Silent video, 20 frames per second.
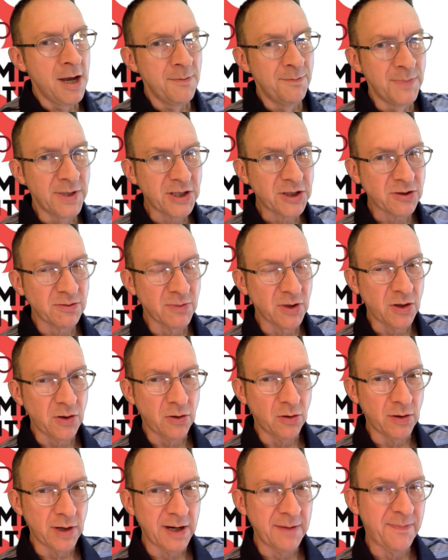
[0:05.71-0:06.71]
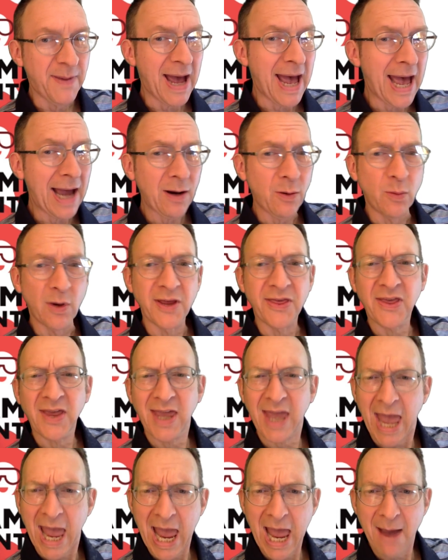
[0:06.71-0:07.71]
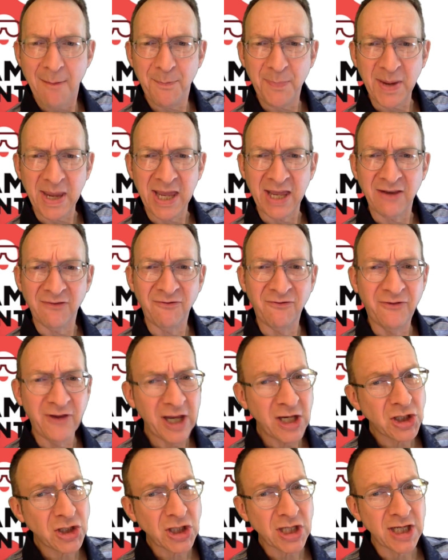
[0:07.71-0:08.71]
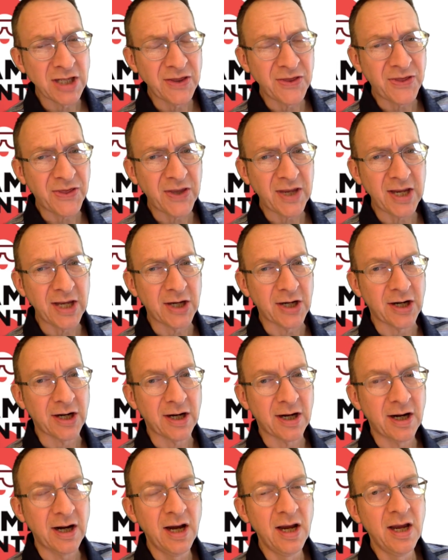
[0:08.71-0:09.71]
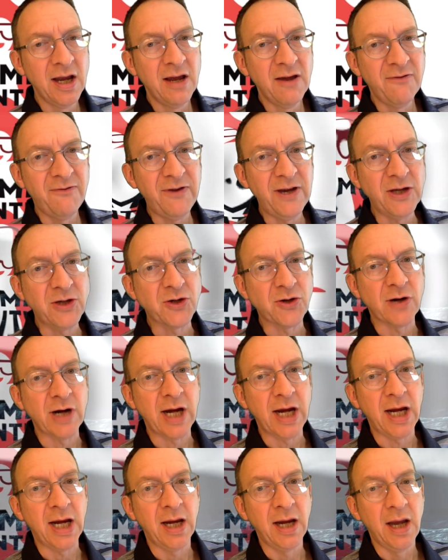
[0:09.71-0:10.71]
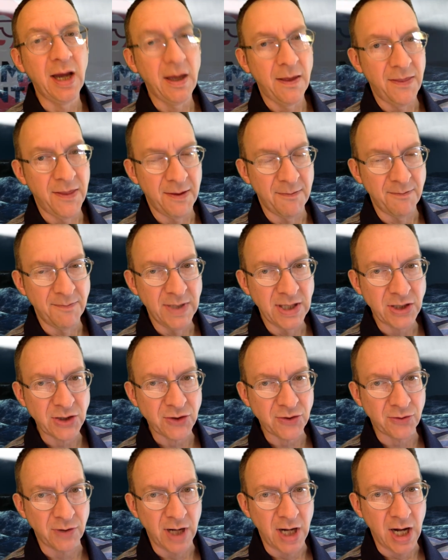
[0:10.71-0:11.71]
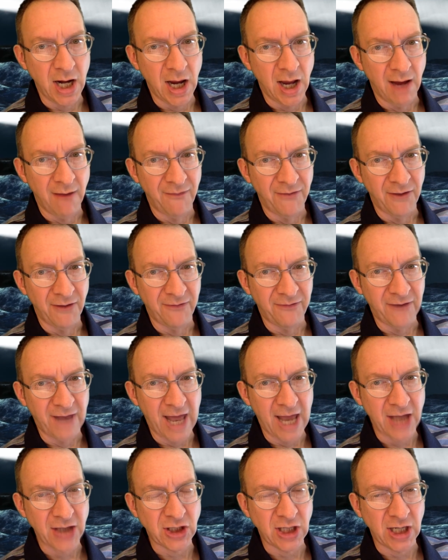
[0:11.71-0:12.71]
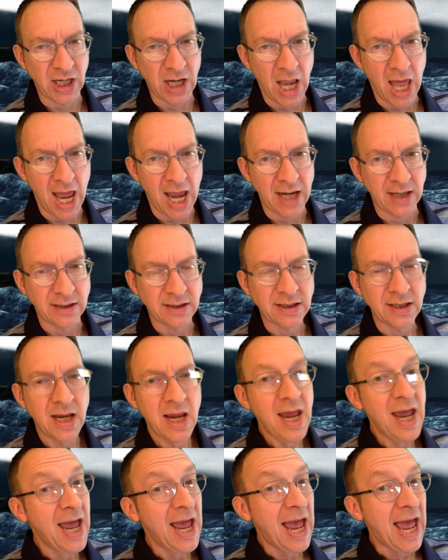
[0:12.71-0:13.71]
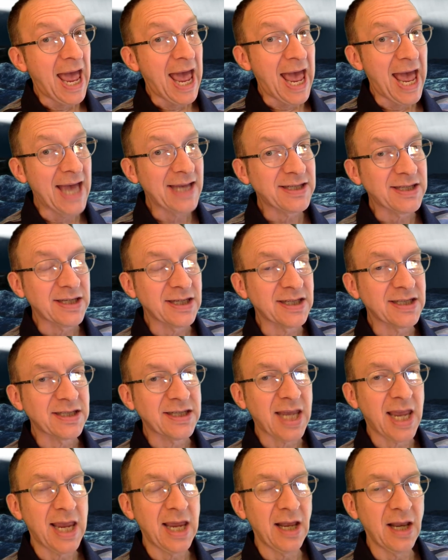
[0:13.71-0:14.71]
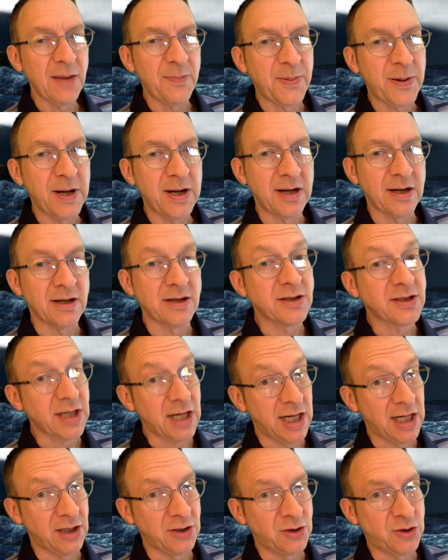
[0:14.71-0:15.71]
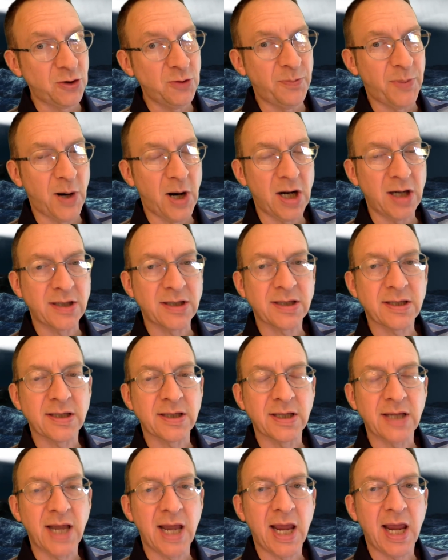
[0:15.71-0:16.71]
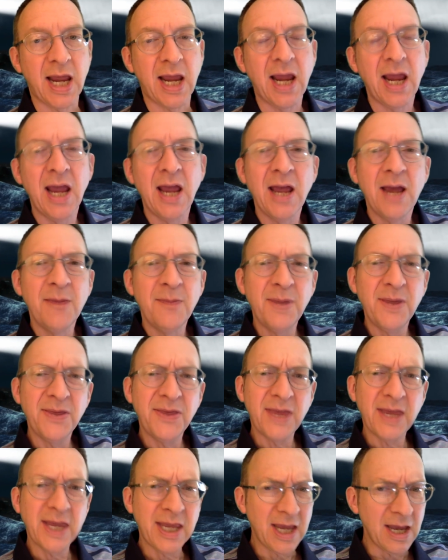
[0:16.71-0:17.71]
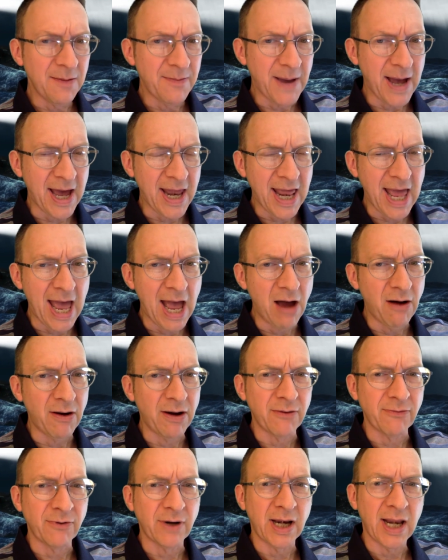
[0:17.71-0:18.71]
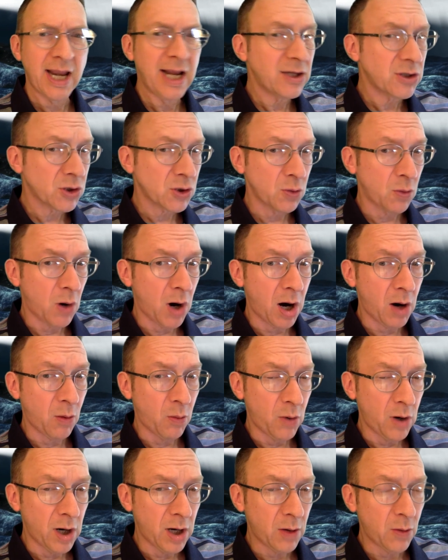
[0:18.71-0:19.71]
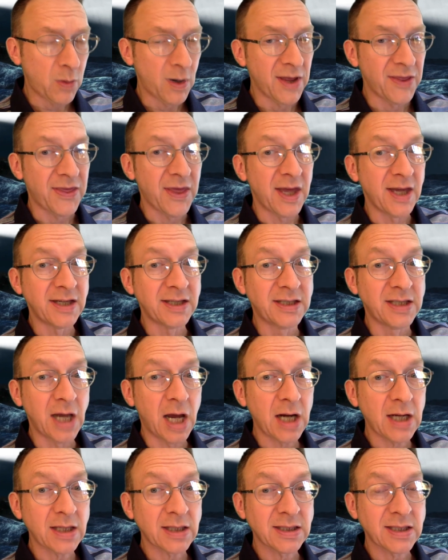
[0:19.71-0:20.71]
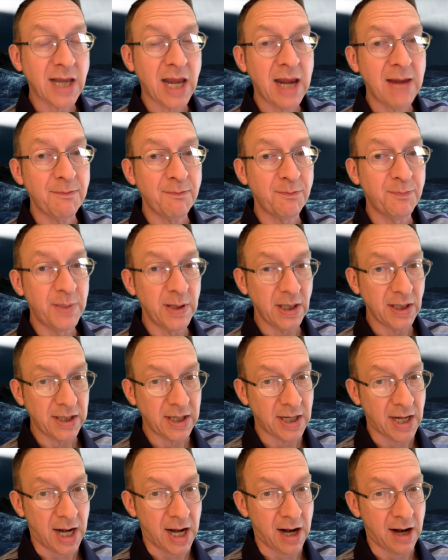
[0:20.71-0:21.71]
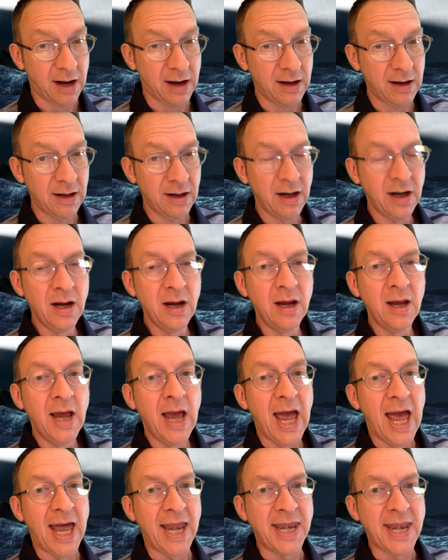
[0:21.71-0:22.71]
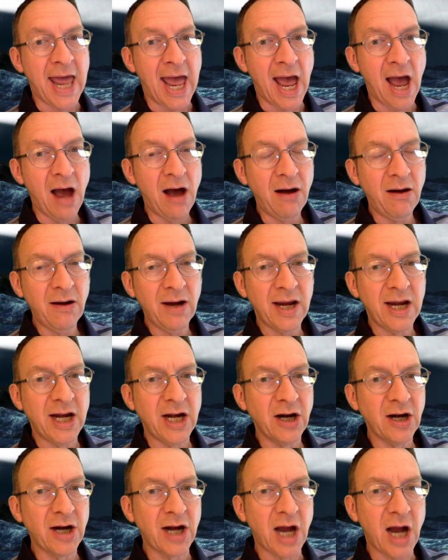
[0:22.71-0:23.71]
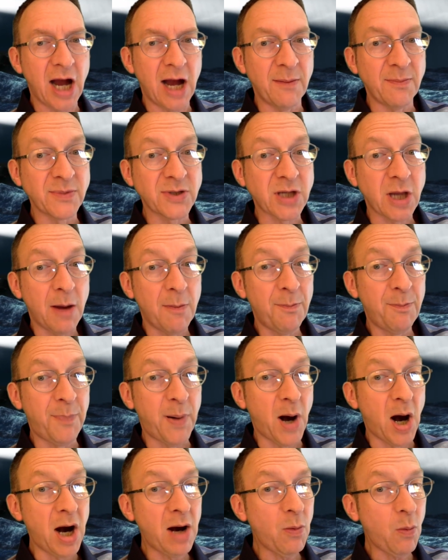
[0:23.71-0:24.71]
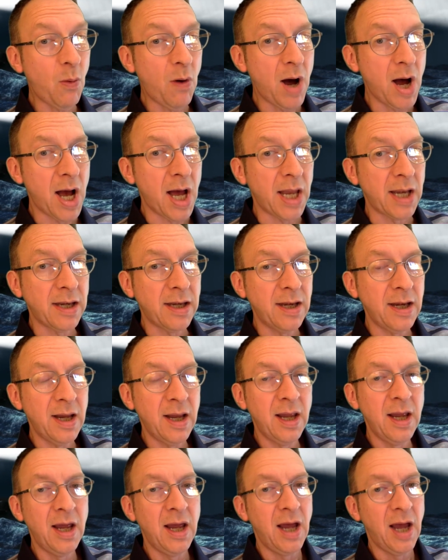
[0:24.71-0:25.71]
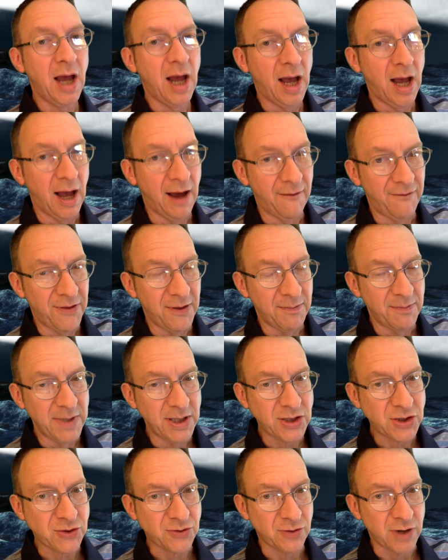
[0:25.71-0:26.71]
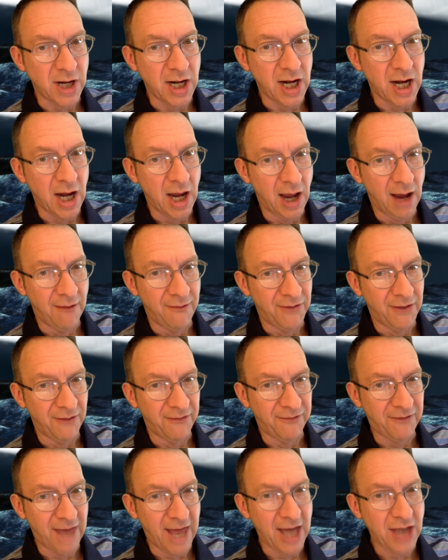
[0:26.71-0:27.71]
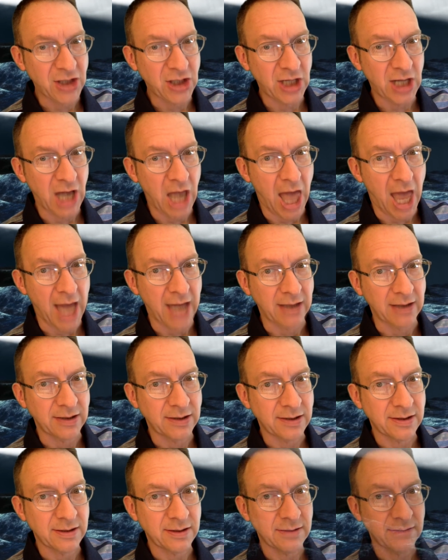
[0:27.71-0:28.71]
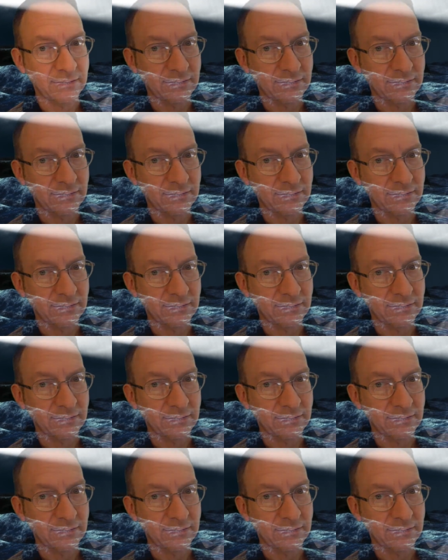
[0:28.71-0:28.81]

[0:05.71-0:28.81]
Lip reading: Mr. McCoy back with Camp Invention Theater featuring The Mystery of the Flashing Lights. As this tale appears in two parts today, be thinking about how it relates to our work with Duct Tape Billionaire. And now, here comes part one of The Mystery of the Flashing Lights.